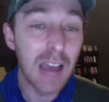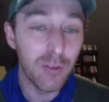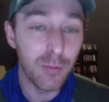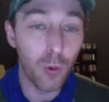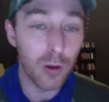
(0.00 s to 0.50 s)

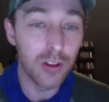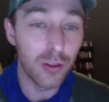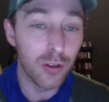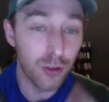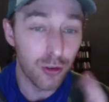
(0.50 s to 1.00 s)
more into the
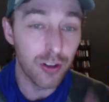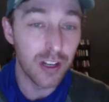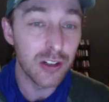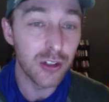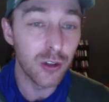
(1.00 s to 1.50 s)

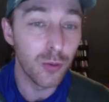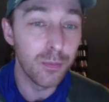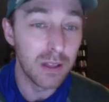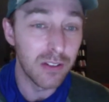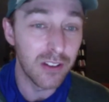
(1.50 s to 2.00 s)
traditional Ben
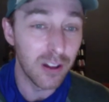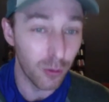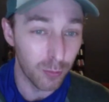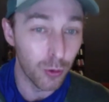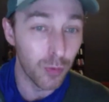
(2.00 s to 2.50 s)
Stiller
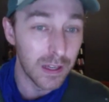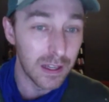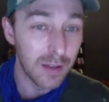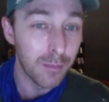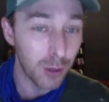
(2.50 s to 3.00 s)
movie
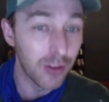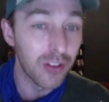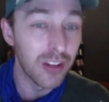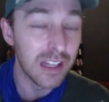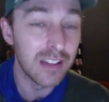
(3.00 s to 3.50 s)
because
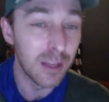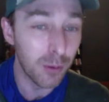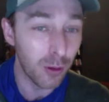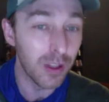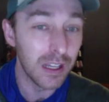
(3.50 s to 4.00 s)
he
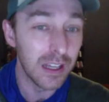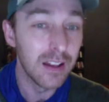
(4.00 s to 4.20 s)
typically